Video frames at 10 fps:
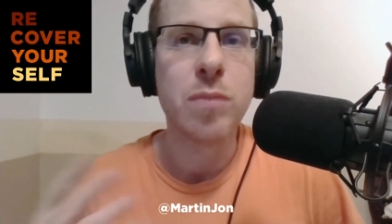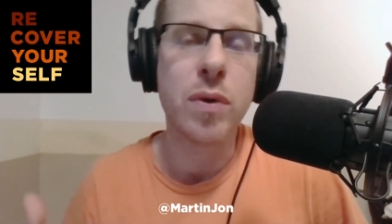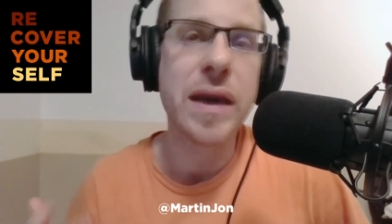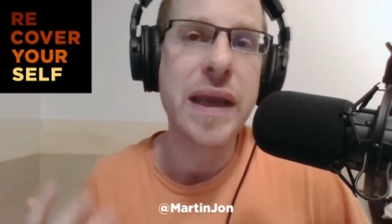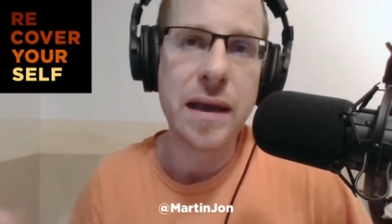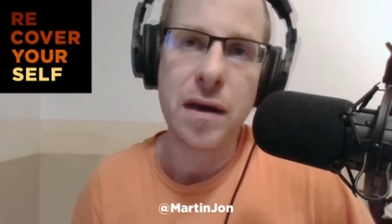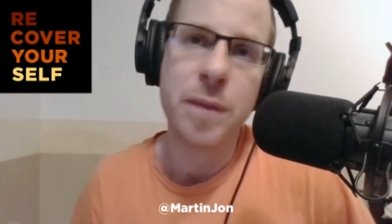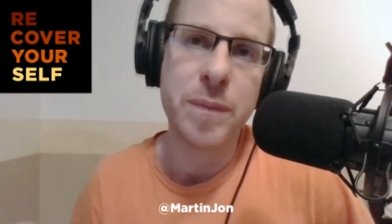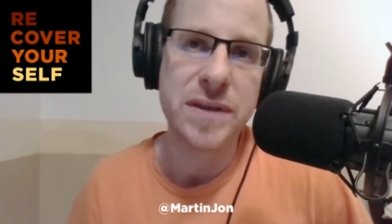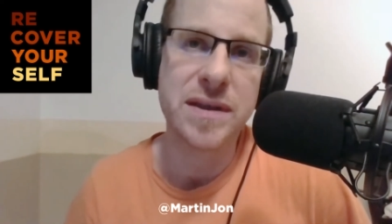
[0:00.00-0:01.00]
bringing
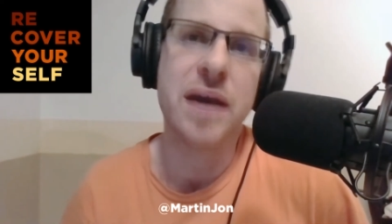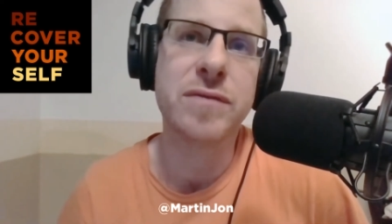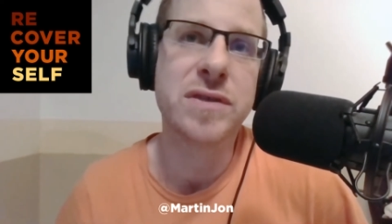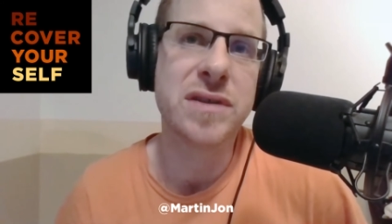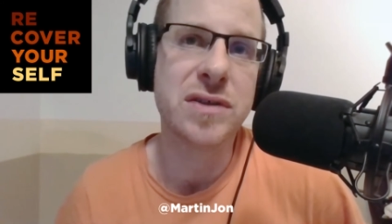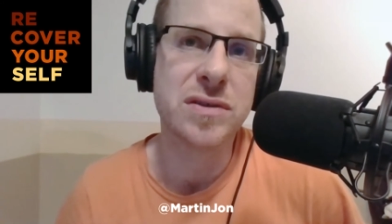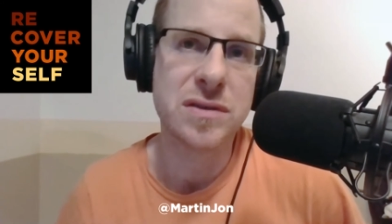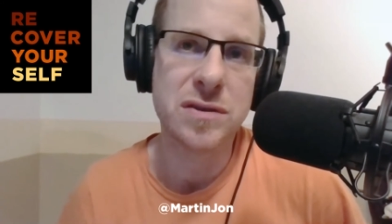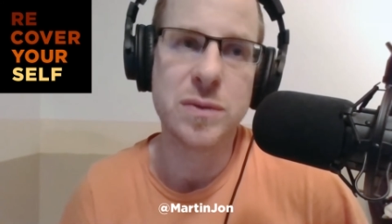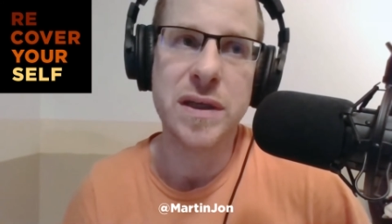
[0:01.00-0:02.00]
up this
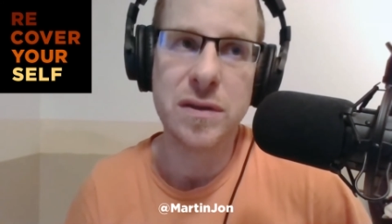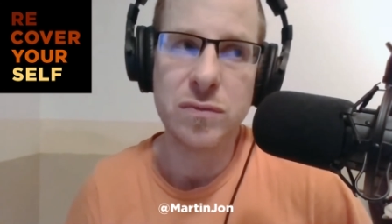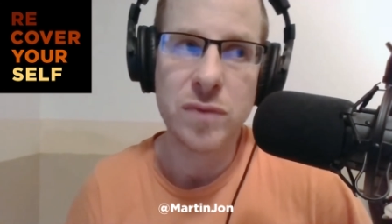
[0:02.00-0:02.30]
conversation so we can